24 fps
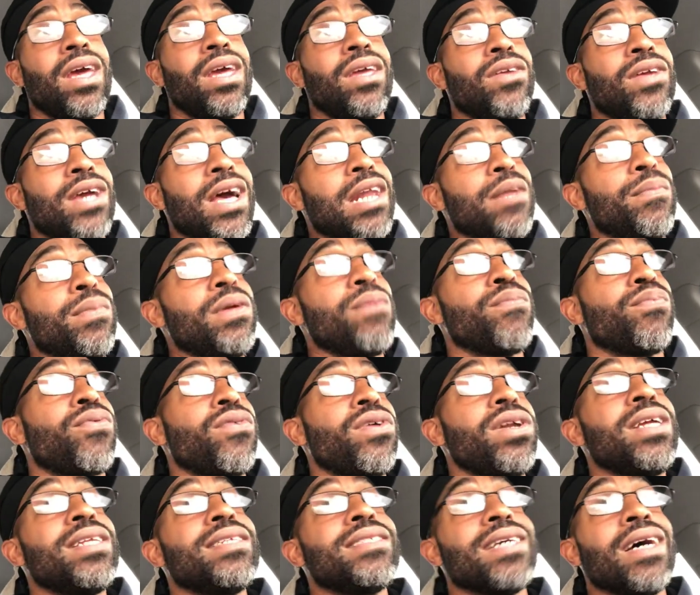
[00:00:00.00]
You got to be
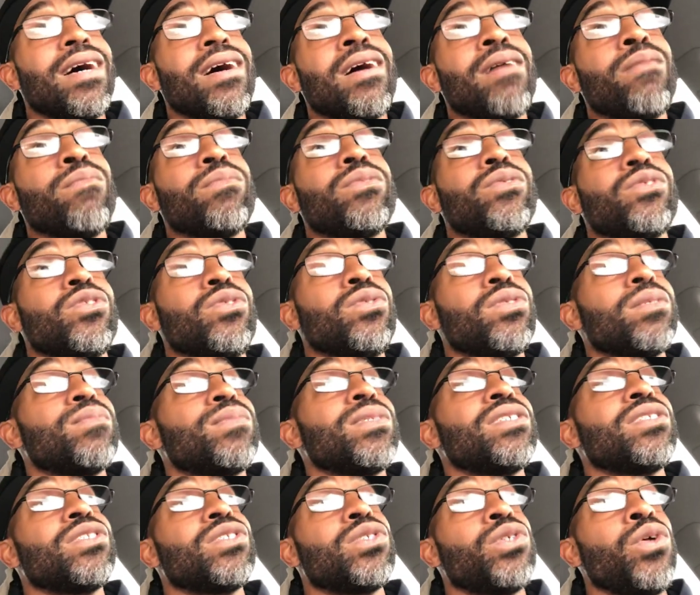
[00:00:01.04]
pretty dumb, do
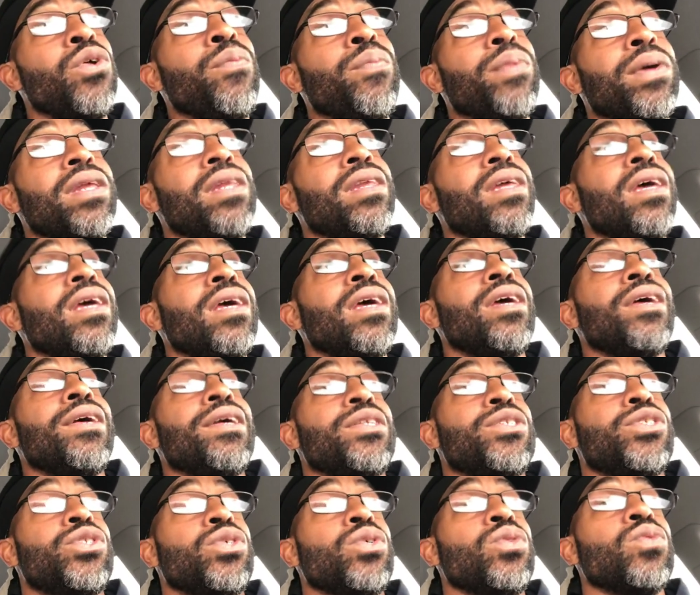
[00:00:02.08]
something stupid
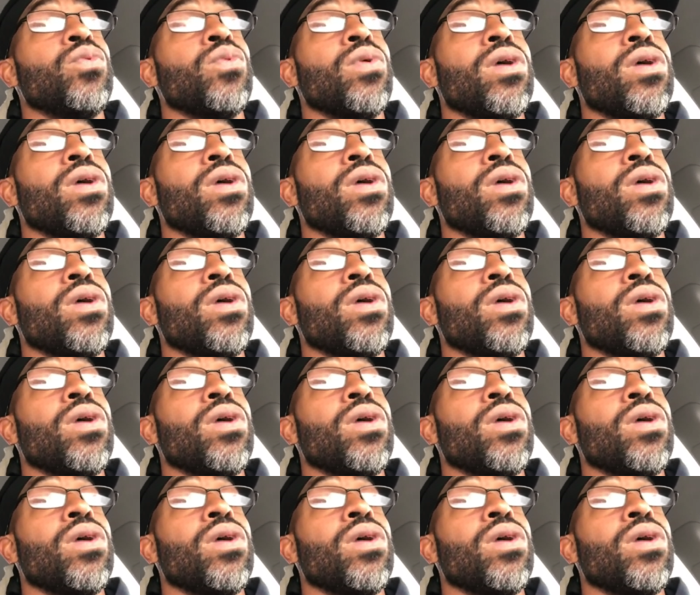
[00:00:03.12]
to